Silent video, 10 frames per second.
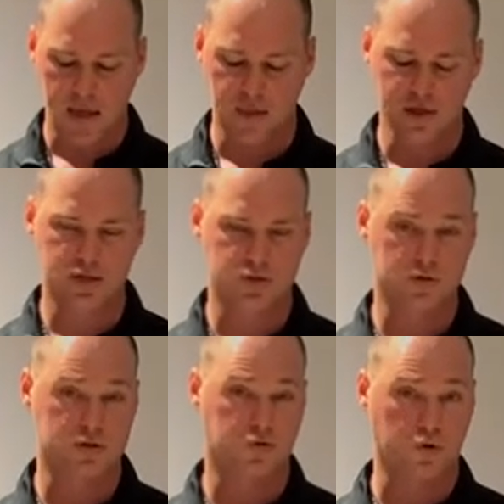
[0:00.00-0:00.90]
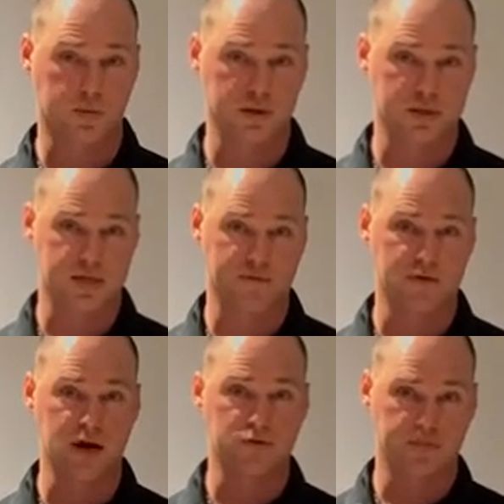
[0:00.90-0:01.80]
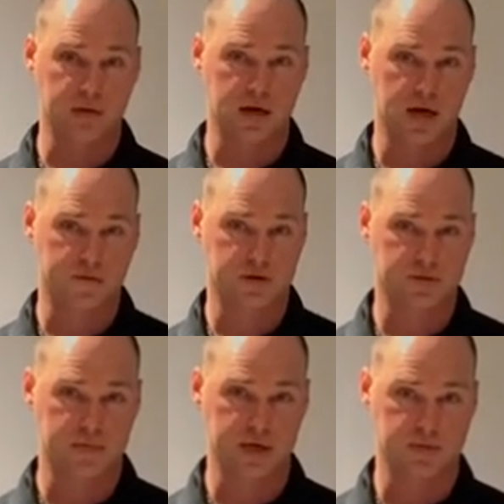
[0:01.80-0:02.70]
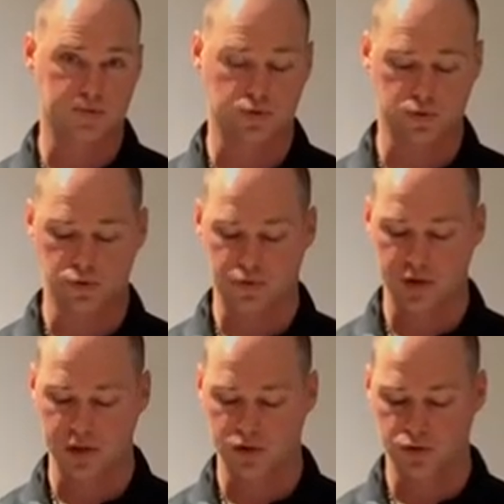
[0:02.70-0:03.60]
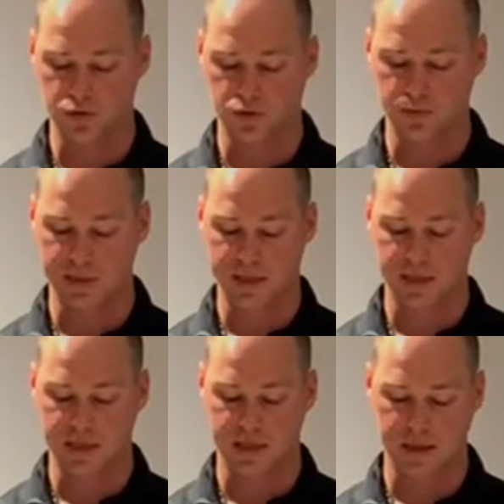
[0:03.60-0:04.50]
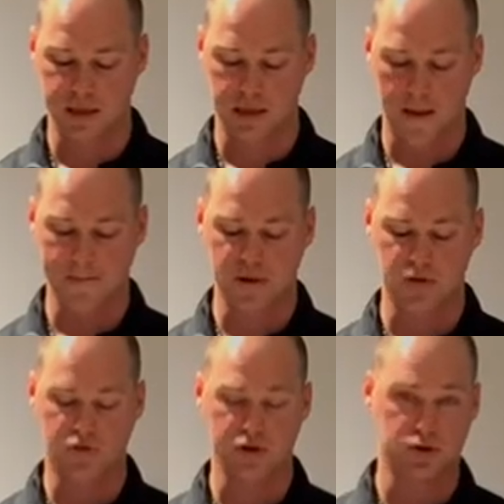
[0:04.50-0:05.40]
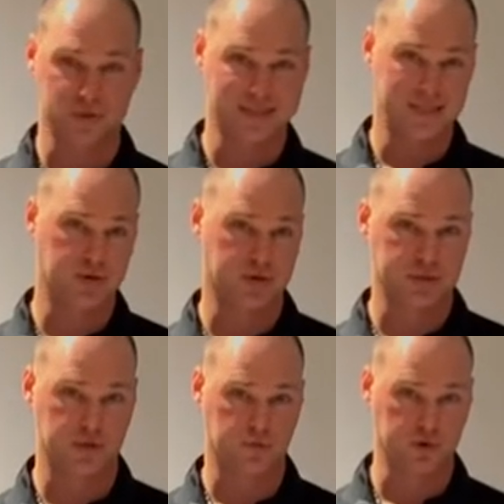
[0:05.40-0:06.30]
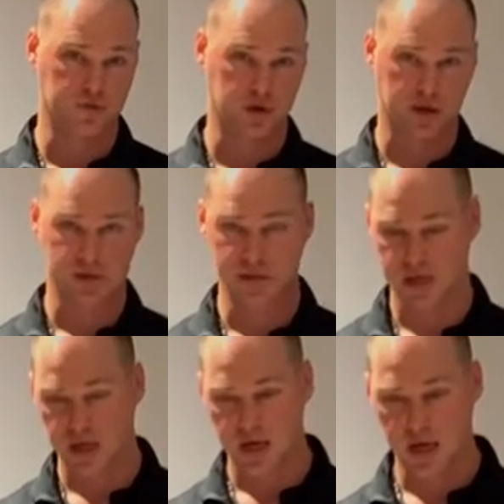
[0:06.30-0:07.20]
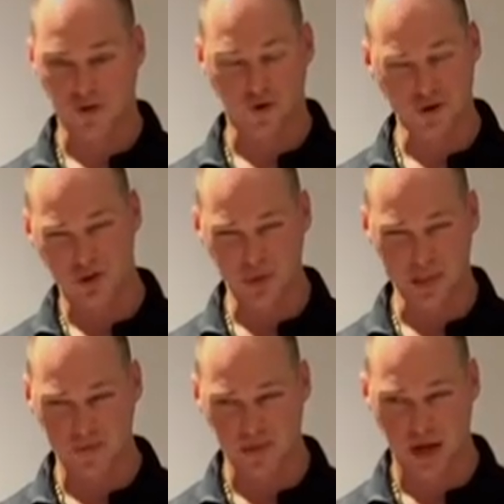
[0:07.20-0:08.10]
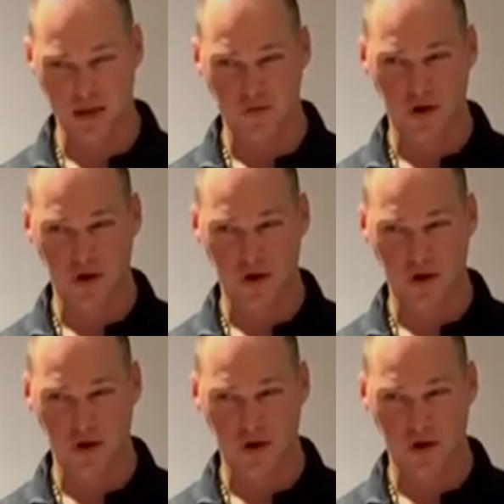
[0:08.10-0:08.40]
These sorts of formulas have never been evidence-based proven to be clinically beneficial in decreasing reflux. In the first 2 weeks of life,